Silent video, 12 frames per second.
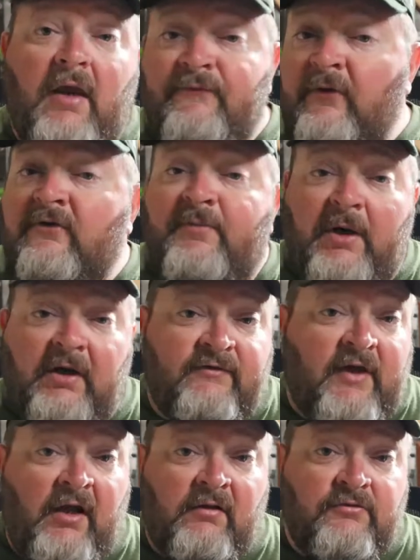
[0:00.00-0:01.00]
And for
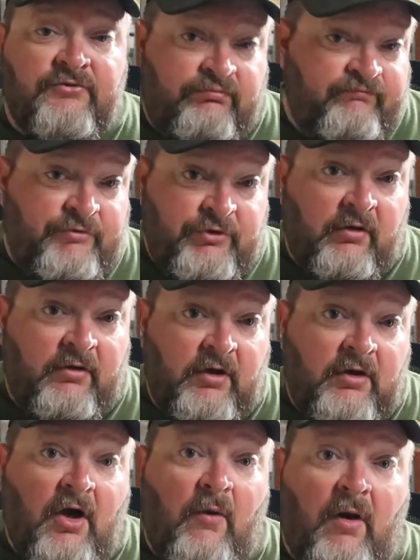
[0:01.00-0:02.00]
experienced anglers, you're going
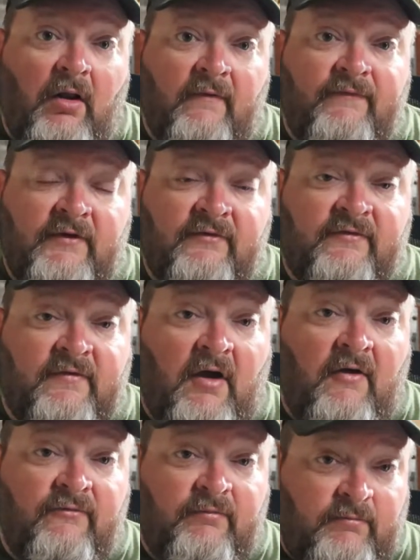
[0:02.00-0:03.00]
to know all of this
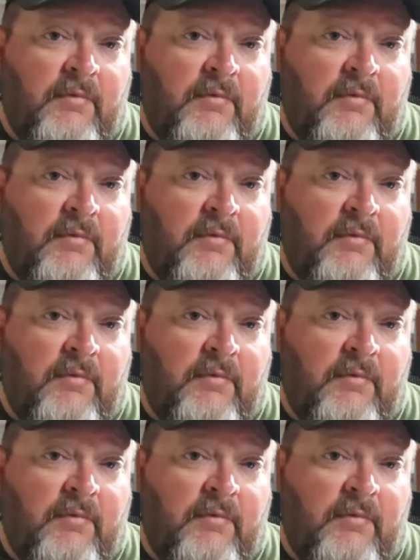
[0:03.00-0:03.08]
stuff.